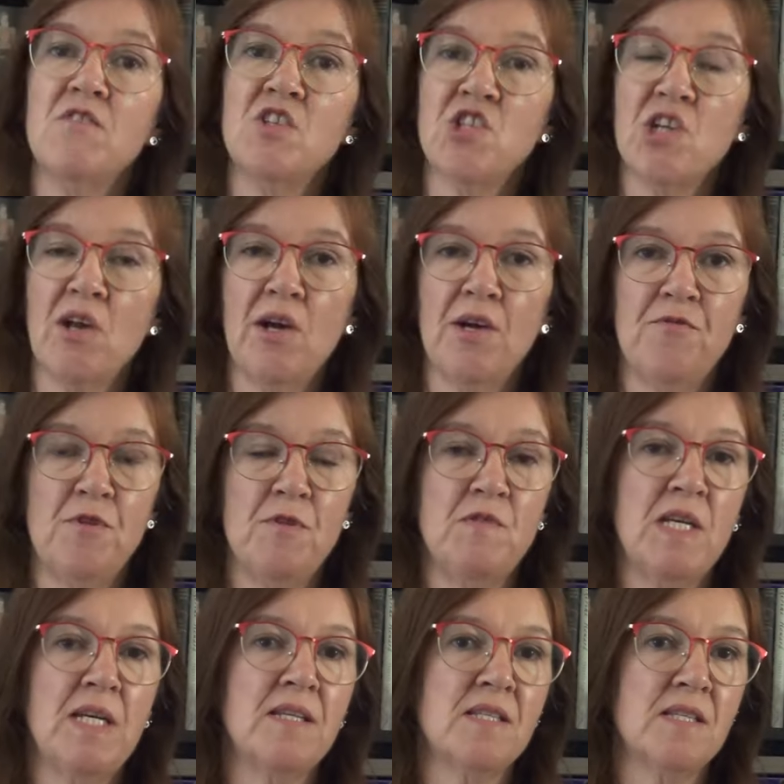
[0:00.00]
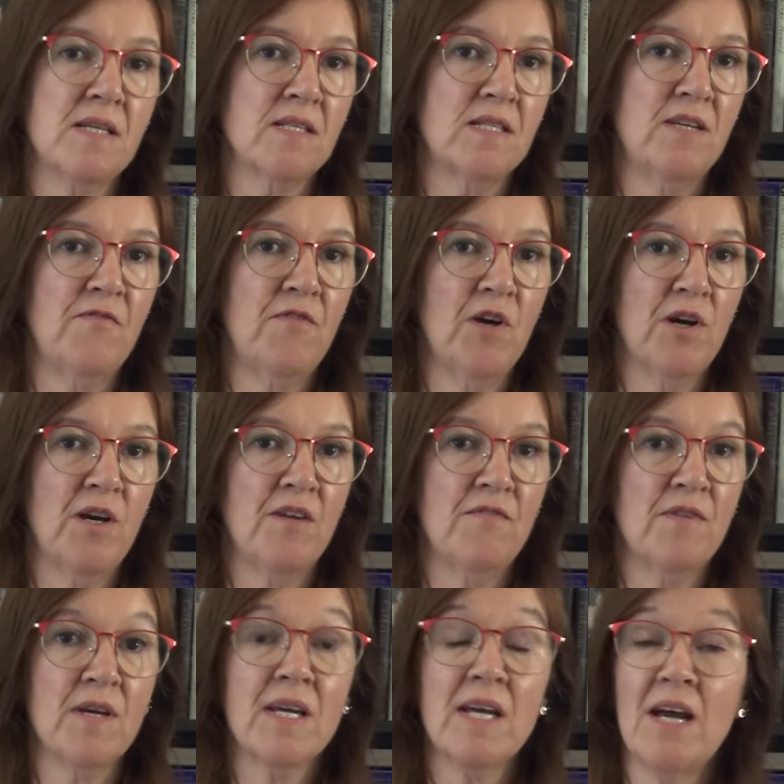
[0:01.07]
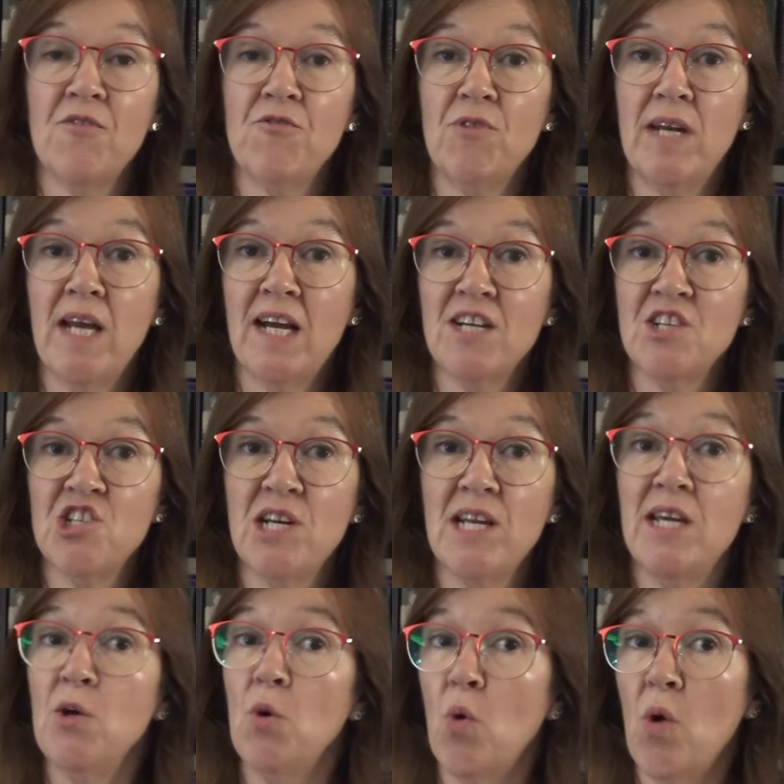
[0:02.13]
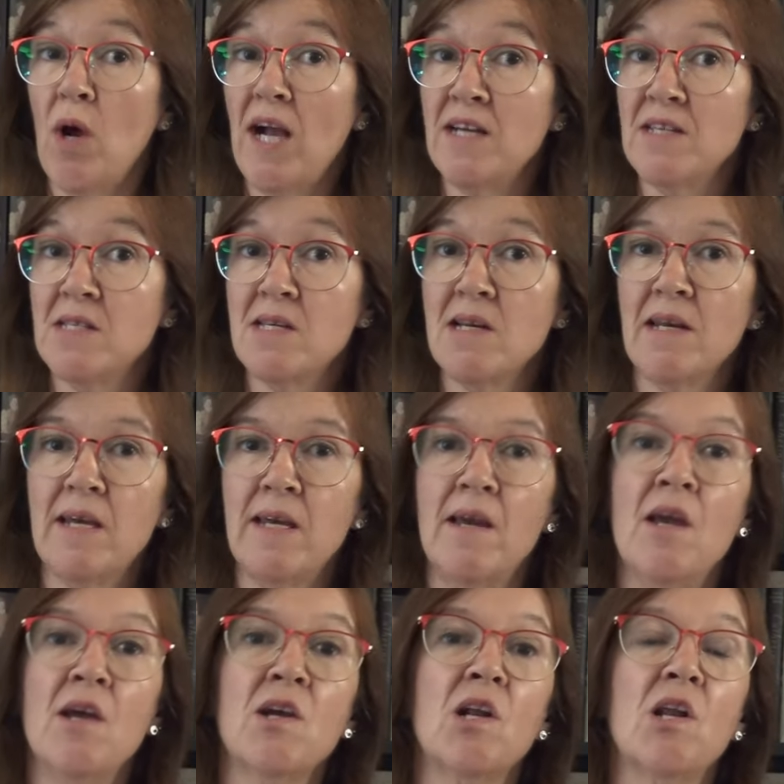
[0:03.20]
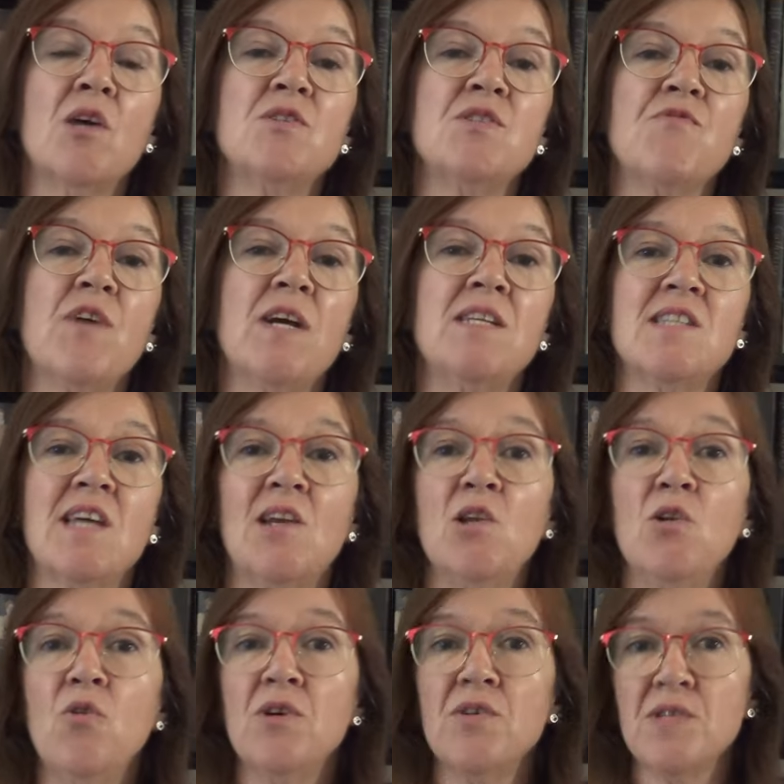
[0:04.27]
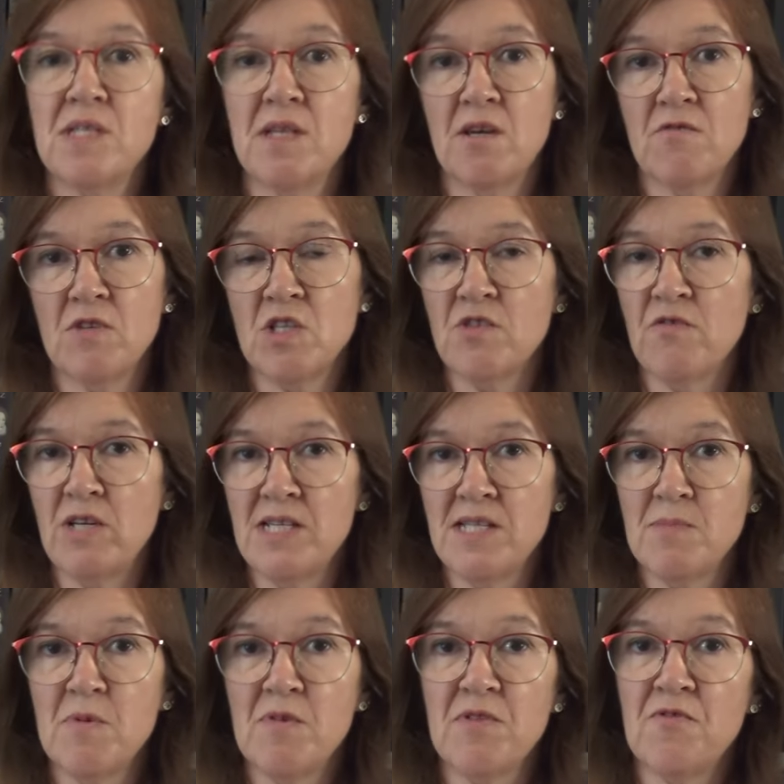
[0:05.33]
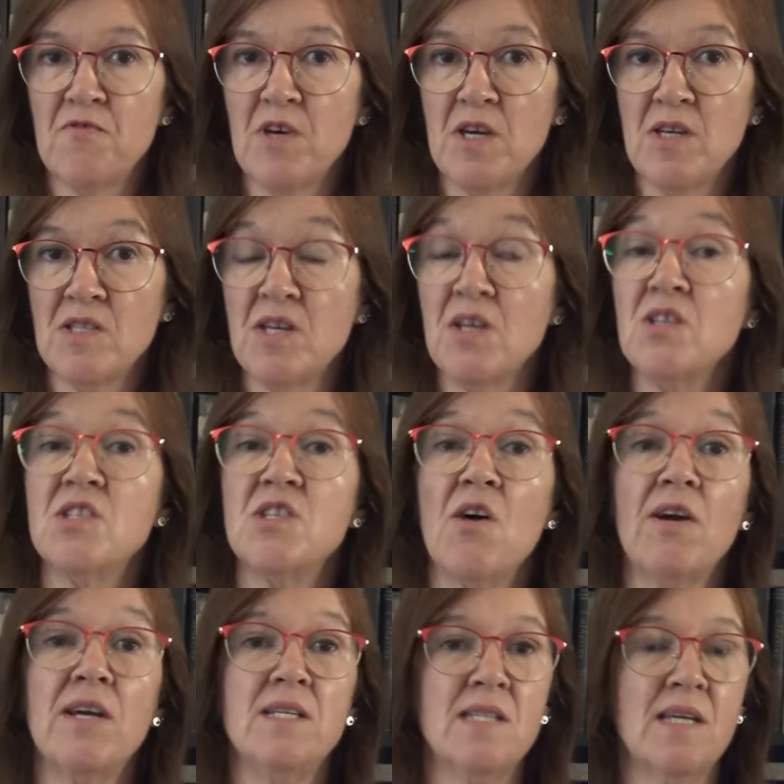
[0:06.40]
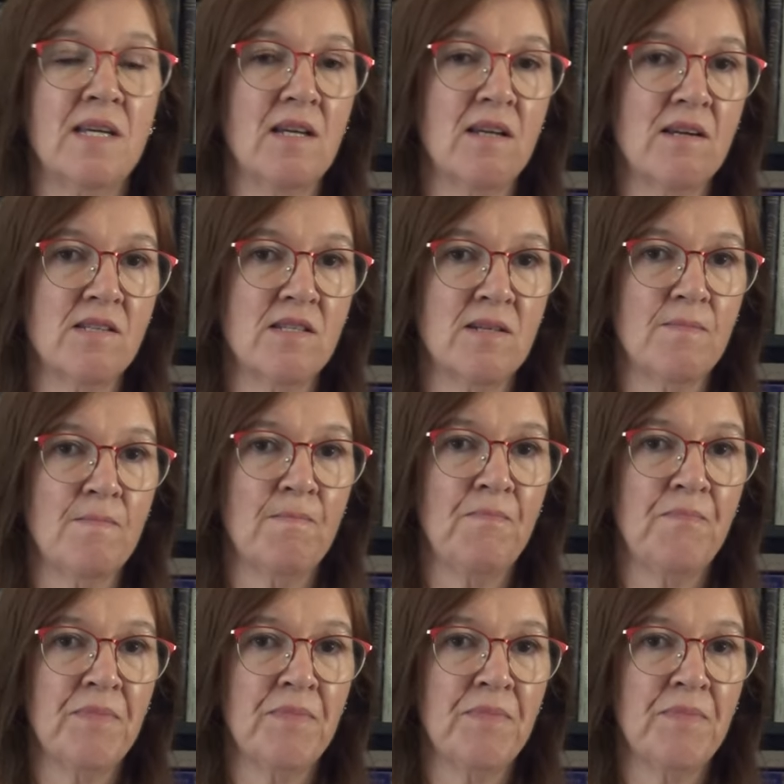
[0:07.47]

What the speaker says: of July, 1565, Katherine Ashley, or Astley, close friend and loyal servant of Elizabeth I, died in London.